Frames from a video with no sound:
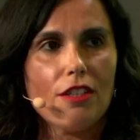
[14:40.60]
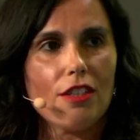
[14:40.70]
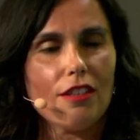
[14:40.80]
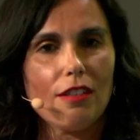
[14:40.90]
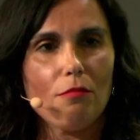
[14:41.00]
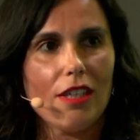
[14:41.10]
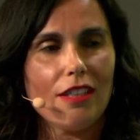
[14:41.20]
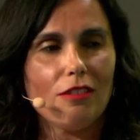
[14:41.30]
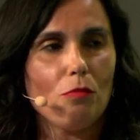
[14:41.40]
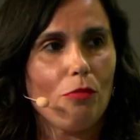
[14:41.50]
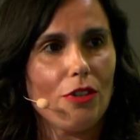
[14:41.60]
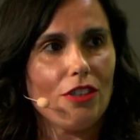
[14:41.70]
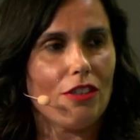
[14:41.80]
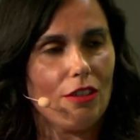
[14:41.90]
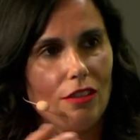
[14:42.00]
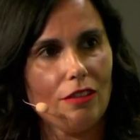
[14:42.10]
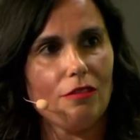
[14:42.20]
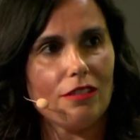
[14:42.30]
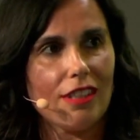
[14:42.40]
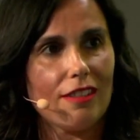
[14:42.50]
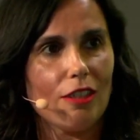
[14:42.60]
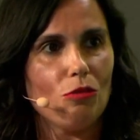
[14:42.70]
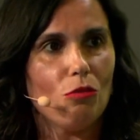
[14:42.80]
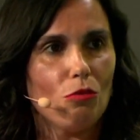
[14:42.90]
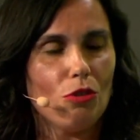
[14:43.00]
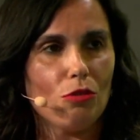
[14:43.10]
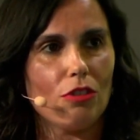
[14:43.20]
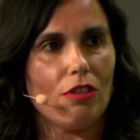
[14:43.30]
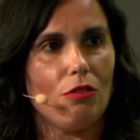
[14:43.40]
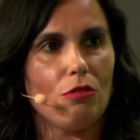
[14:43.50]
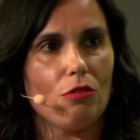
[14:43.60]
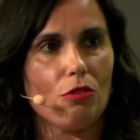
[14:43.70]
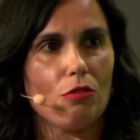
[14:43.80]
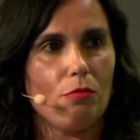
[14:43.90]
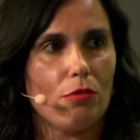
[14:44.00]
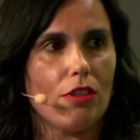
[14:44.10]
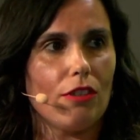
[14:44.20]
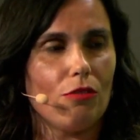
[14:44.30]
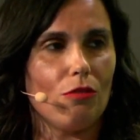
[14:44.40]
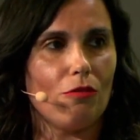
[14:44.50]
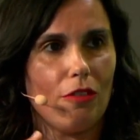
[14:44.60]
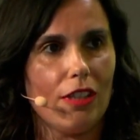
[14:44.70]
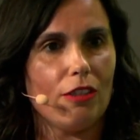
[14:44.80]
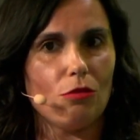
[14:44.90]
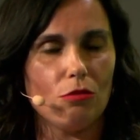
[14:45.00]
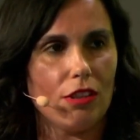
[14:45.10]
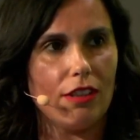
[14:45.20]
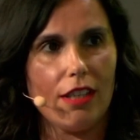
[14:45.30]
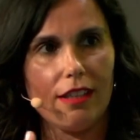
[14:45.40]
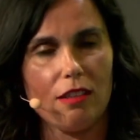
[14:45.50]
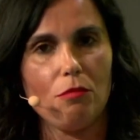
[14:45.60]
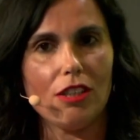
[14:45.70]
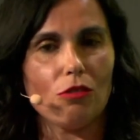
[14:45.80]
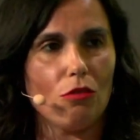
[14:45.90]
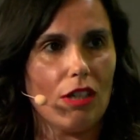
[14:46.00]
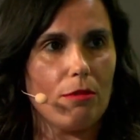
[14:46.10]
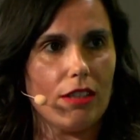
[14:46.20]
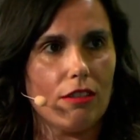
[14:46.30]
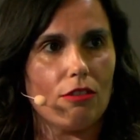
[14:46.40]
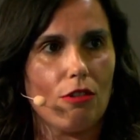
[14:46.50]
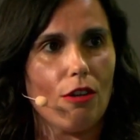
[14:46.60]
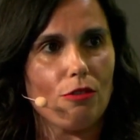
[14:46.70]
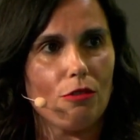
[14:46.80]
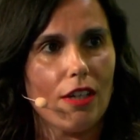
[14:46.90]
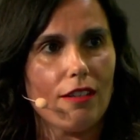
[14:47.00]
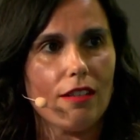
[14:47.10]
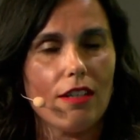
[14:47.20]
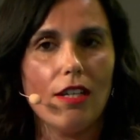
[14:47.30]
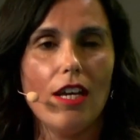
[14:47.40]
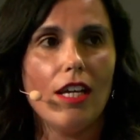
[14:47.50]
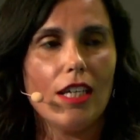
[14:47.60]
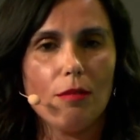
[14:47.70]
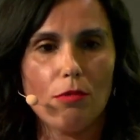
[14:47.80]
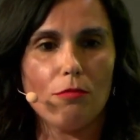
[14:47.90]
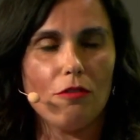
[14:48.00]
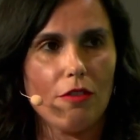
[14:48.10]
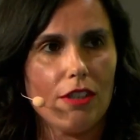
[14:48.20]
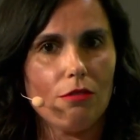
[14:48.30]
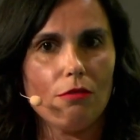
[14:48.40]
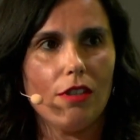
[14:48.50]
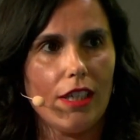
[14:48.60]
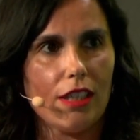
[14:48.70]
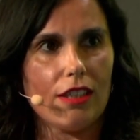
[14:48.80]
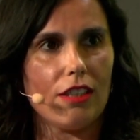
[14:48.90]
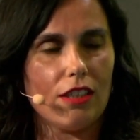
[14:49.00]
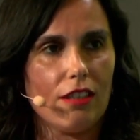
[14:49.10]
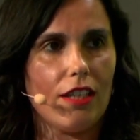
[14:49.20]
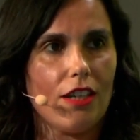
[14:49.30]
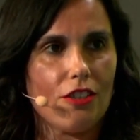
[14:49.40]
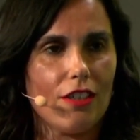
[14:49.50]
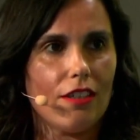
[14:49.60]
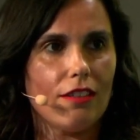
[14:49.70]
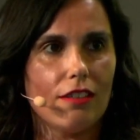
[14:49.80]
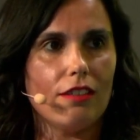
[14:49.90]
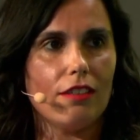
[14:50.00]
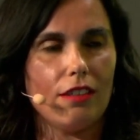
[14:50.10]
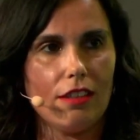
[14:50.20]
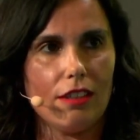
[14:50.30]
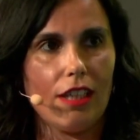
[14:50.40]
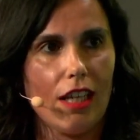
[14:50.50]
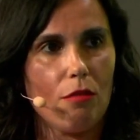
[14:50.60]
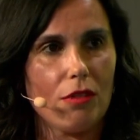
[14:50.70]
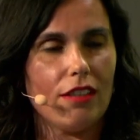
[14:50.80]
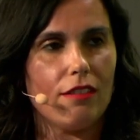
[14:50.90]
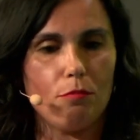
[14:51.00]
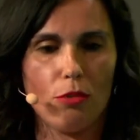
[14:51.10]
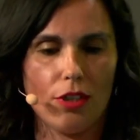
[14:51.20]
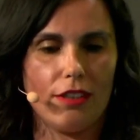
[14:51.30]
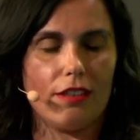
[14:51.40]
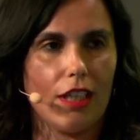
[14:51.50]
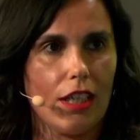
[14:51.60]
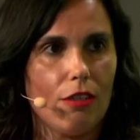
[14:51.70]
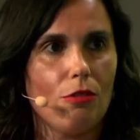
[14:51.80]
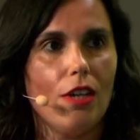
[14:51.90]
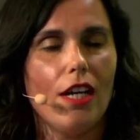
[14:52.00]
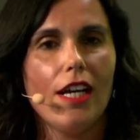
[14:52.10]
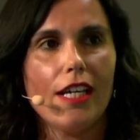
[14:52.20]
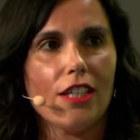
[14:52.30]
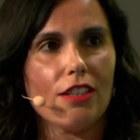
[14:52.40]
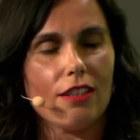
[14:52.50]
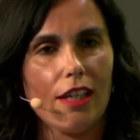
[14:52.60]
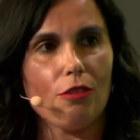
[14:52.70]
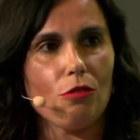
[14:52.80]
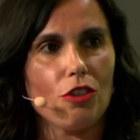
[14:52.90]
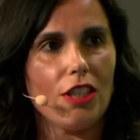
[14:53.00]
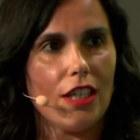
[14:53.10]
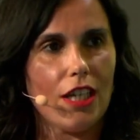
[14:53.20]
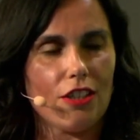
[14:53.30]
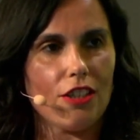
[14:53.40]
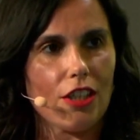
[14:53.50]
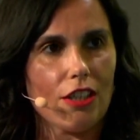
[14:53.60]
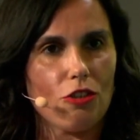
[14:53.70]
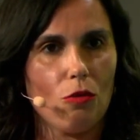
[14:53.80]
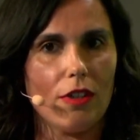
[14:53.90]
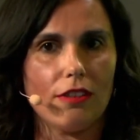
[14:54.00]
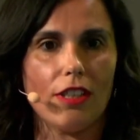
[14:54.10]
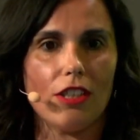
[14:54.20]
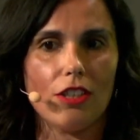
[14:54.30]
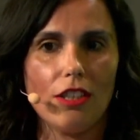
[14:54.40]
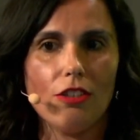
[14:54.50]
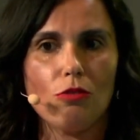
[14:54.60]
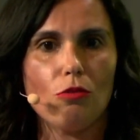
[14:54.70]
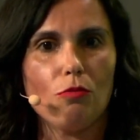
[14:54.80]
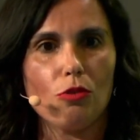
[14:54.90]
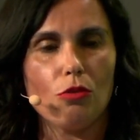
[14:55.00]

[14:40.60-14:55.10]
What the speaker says: in telecommunications also. But bringing the user with us. And in contact with the National Security Office, we promoted this strategy to put on the ground this technology and this